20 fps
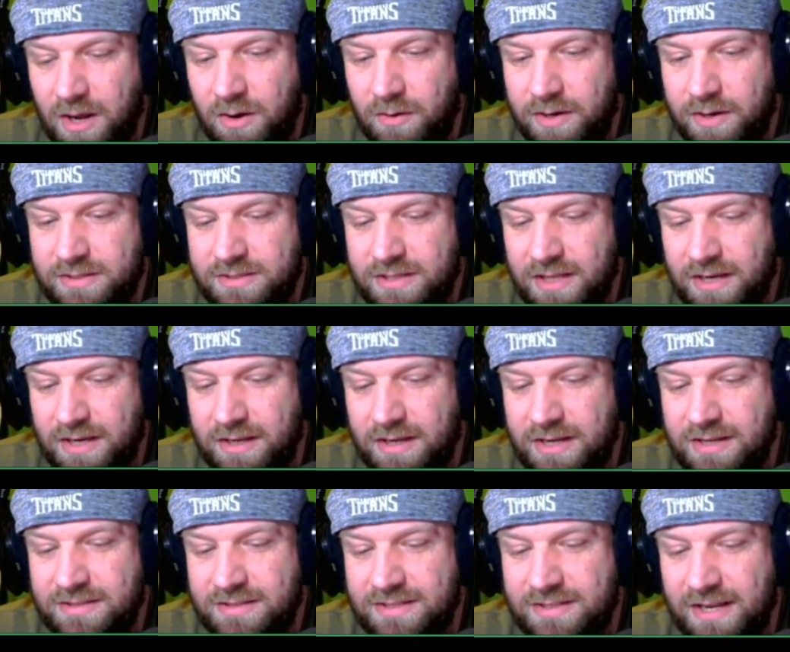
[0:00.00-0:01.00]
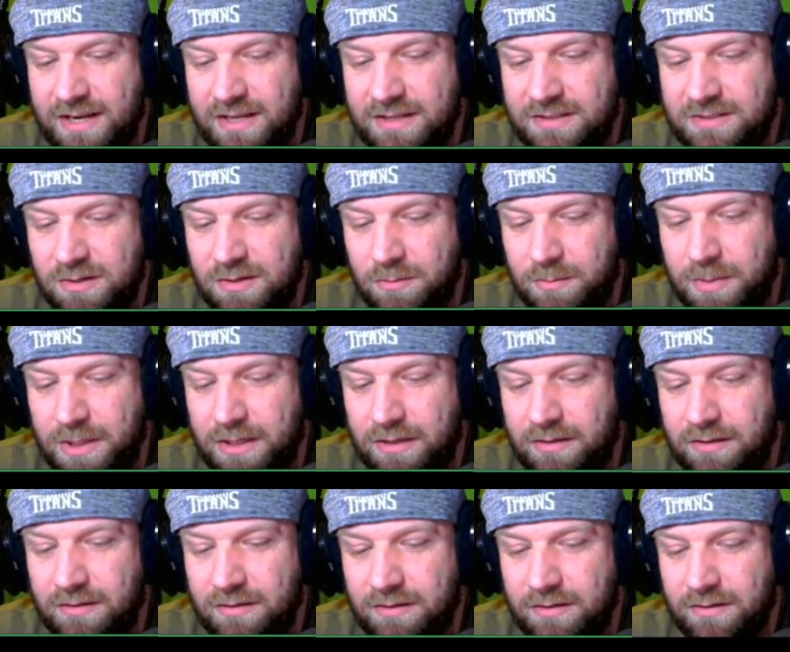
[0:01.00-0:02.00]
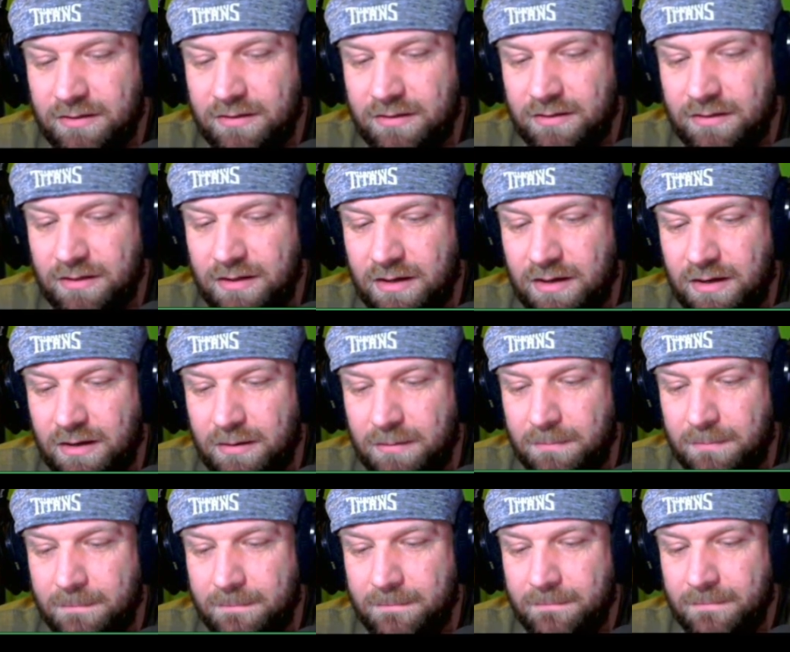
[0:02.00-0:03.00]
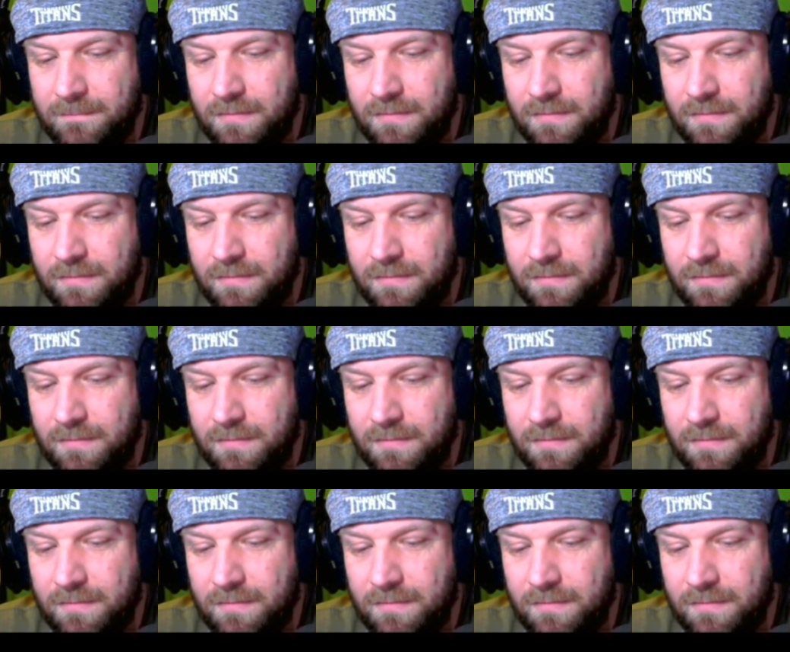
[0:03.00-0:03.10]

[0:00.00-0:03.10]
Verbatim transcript: Oh, he sent it. He sent it to me, um,